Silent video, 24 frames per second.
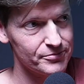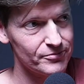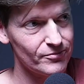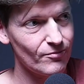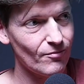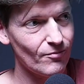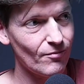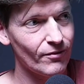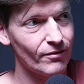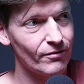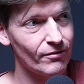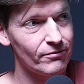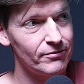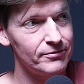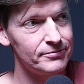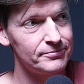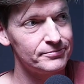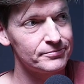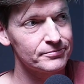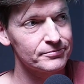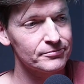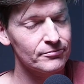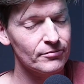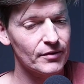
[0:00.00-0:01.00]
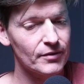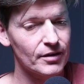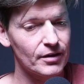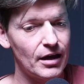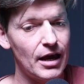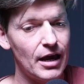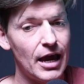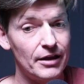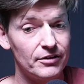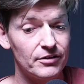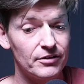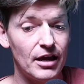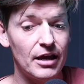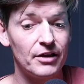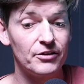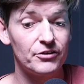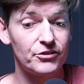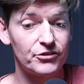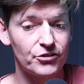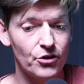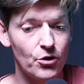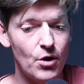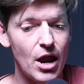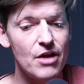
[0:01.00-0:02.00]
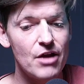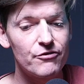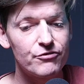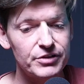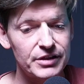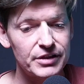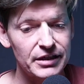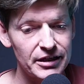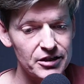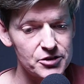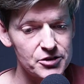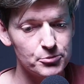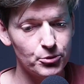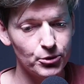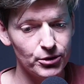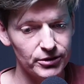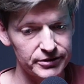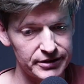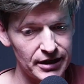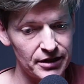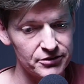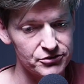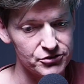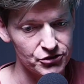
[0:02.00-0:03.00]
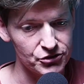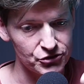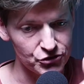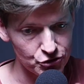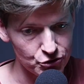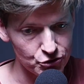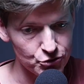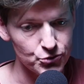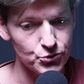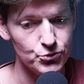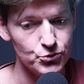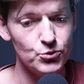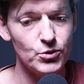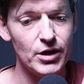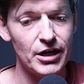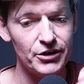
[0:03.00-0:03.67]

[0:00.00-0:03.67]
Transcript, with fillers: Mm-hmm and and so everything gets boiled down to you